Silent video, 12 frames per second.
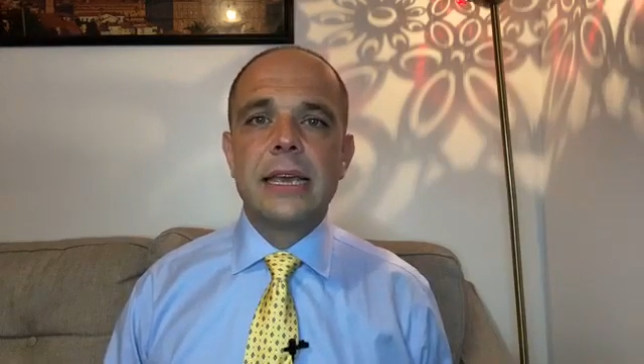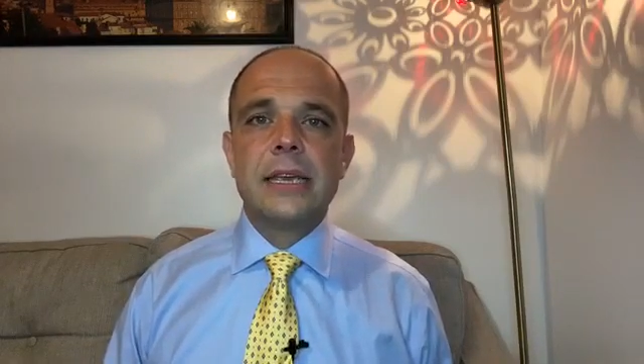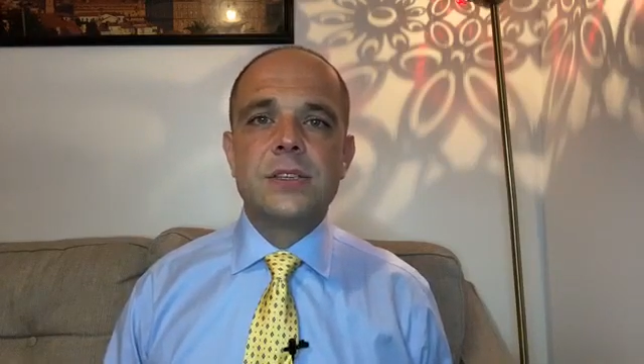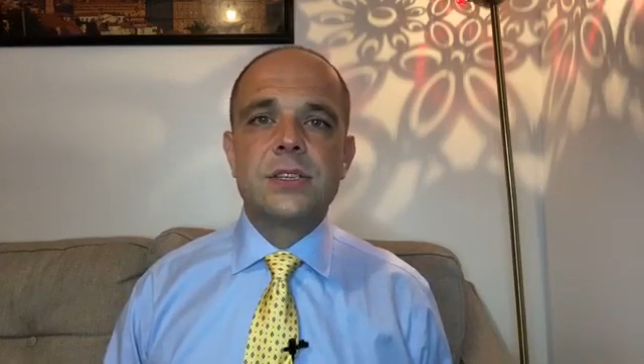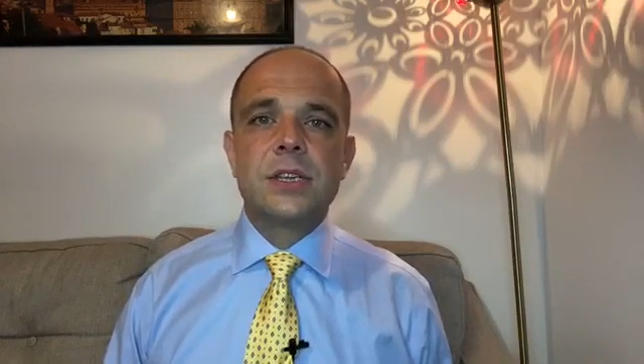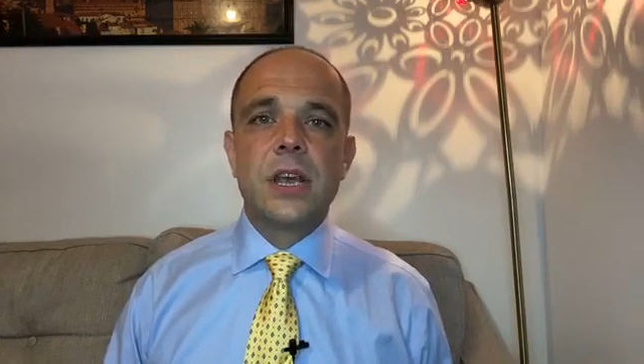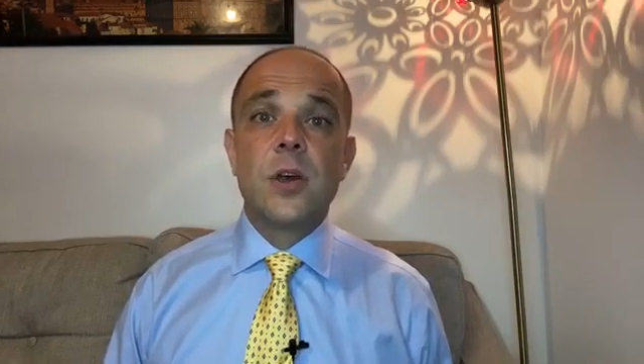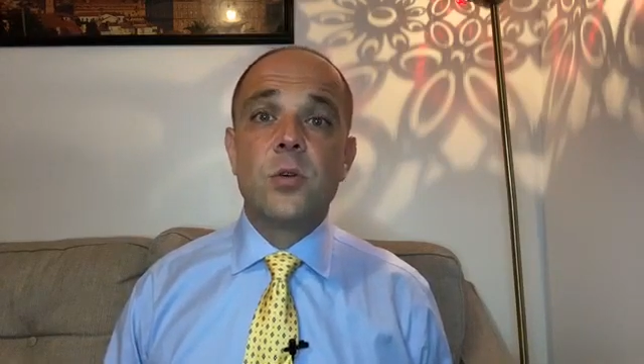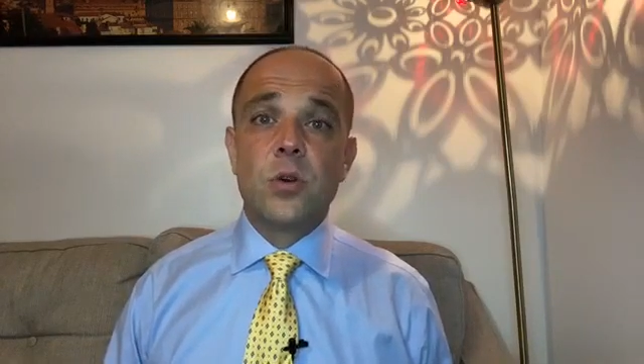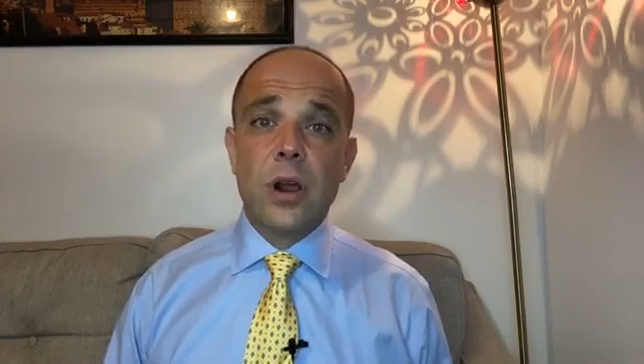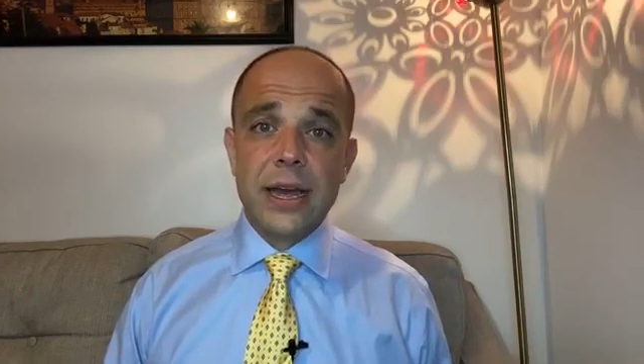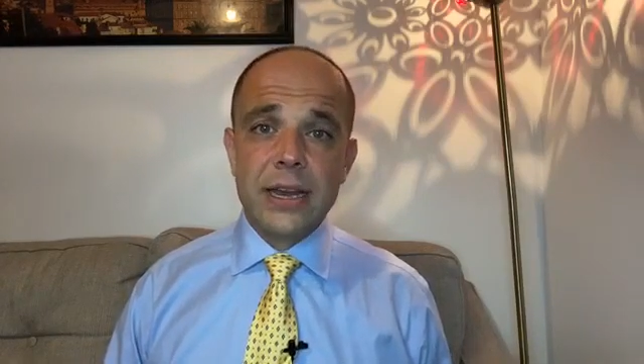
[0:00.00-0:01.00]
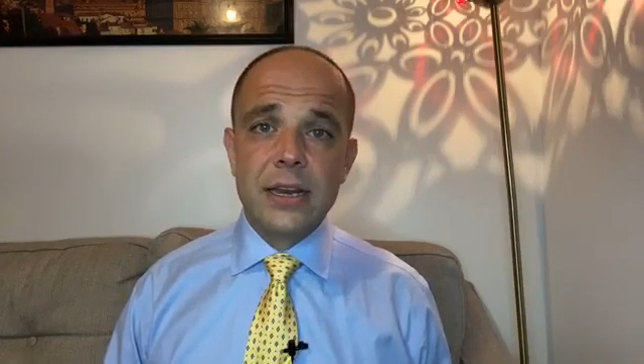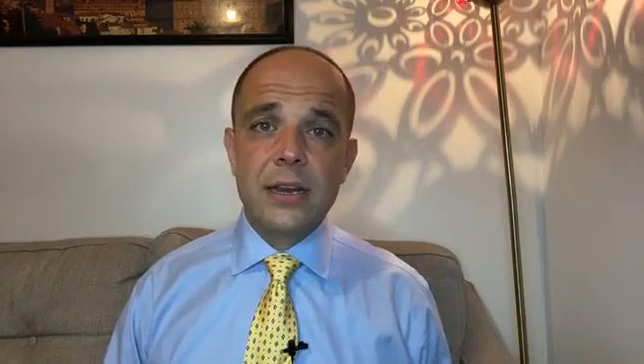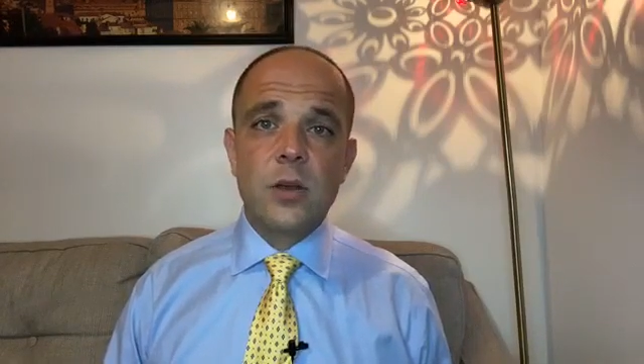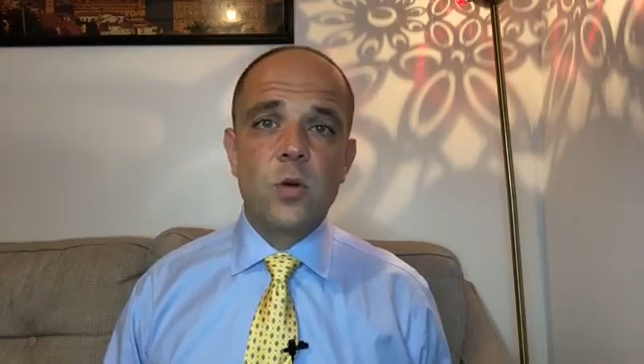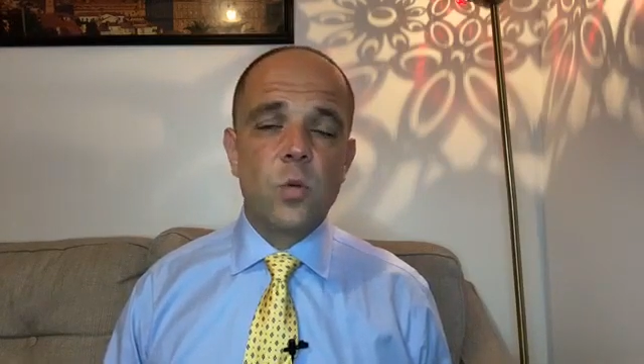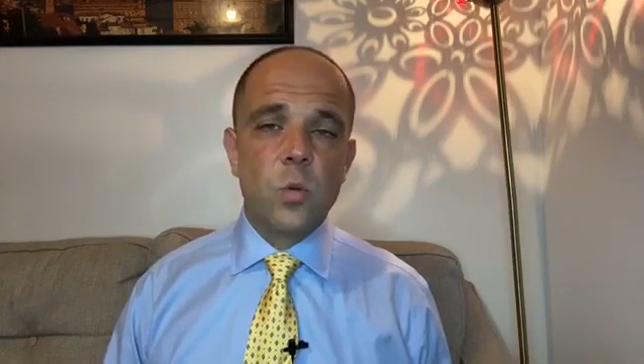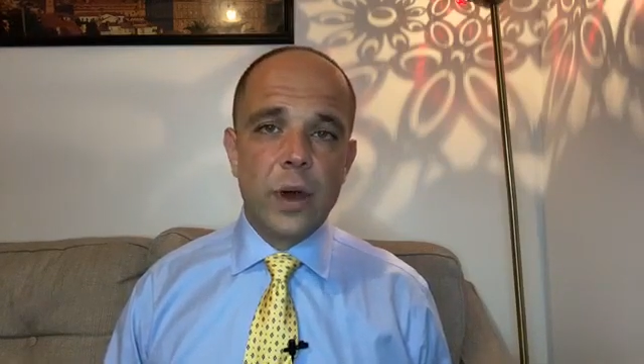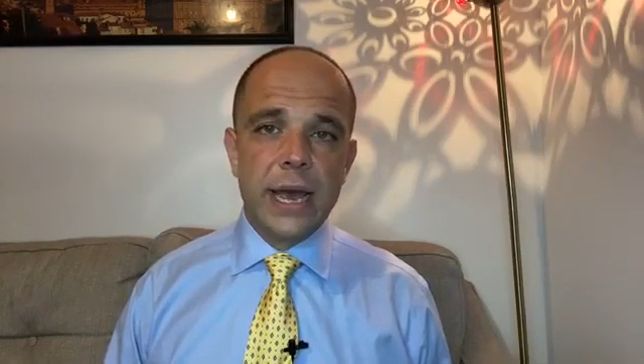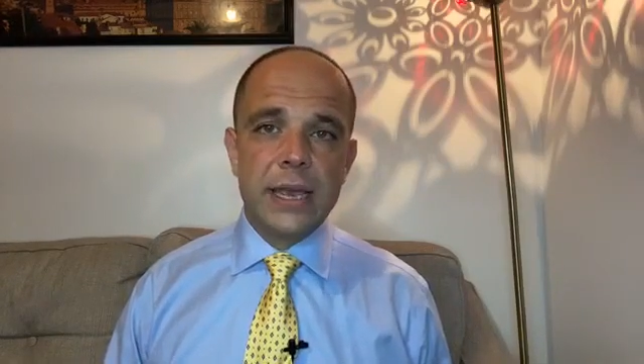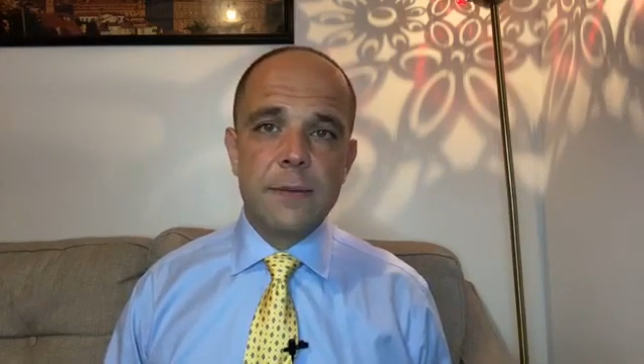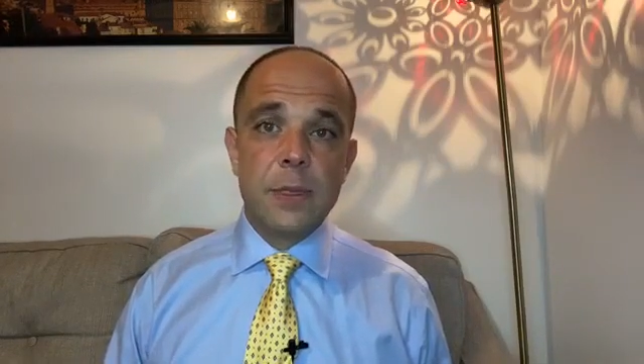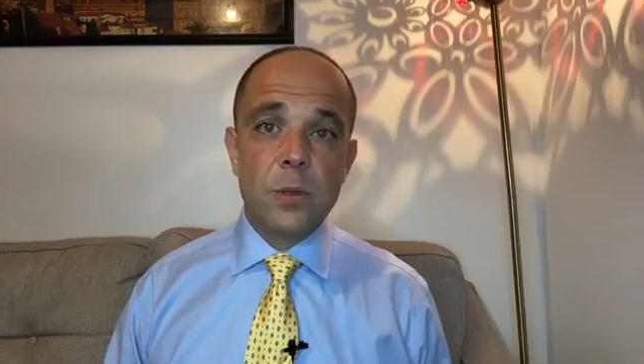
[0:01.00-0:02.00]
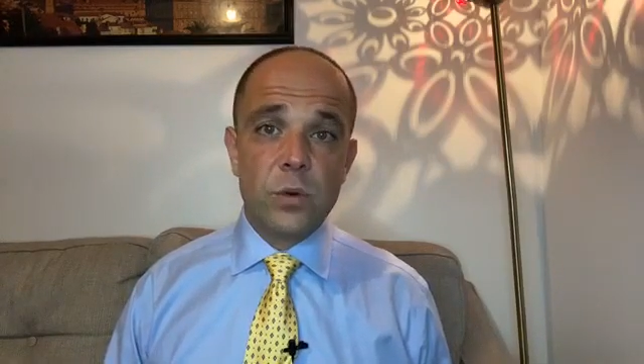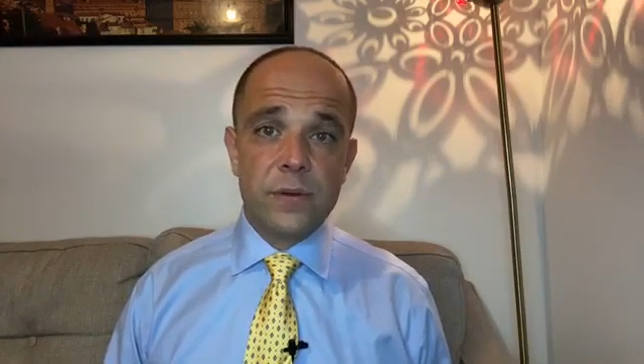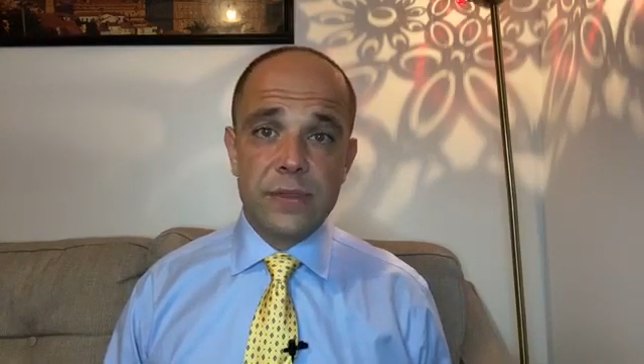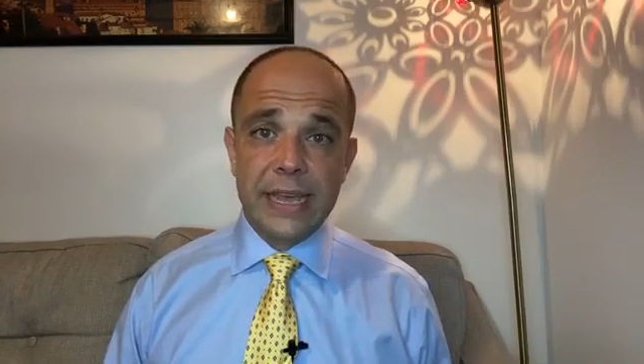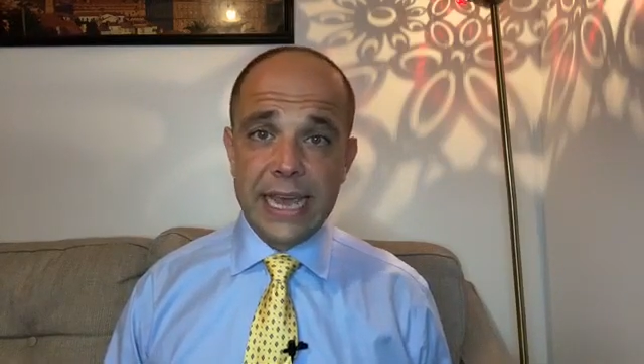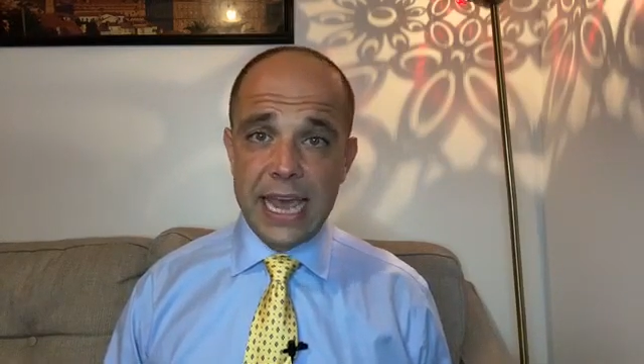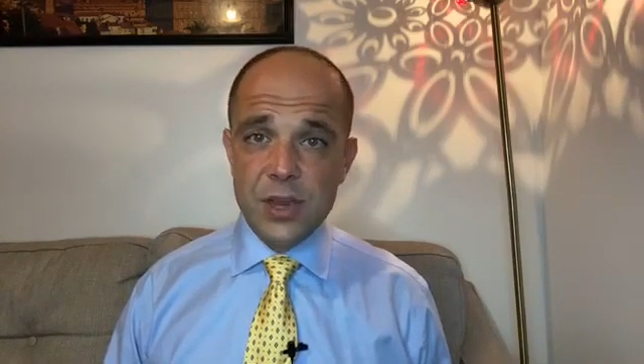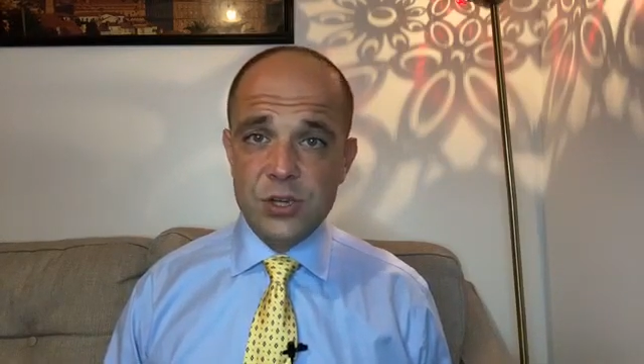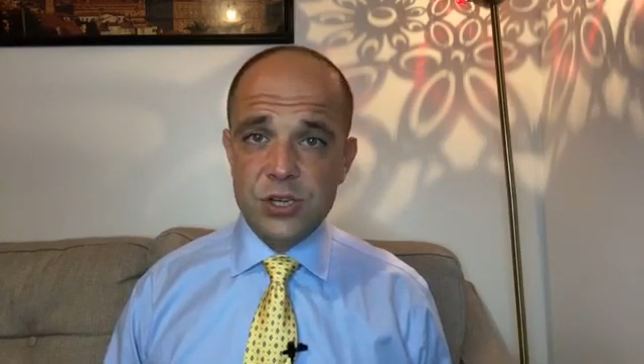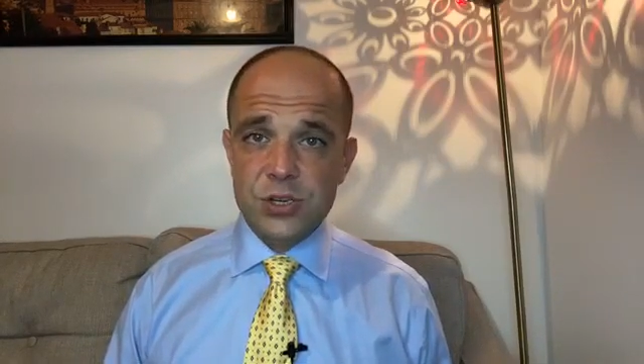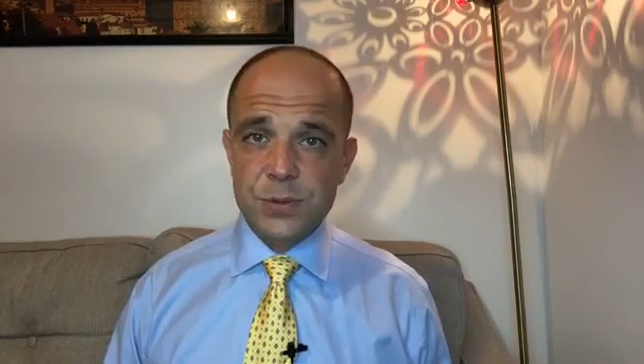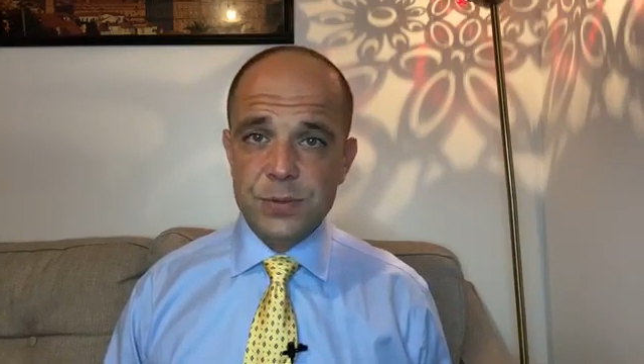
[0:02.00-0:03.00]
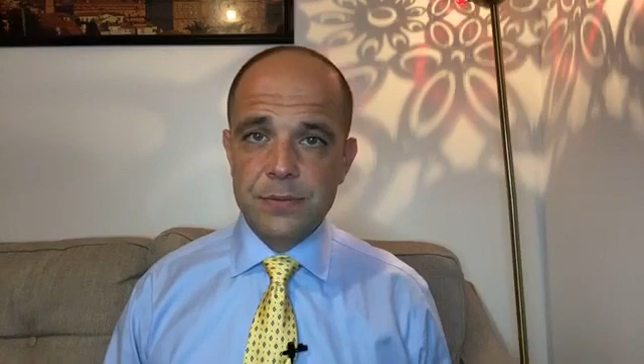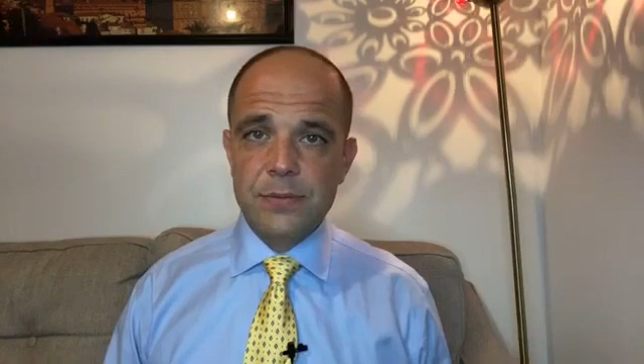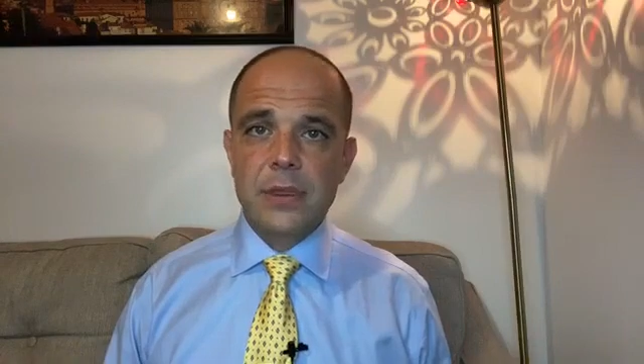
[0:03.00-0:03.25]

is running away with the cash,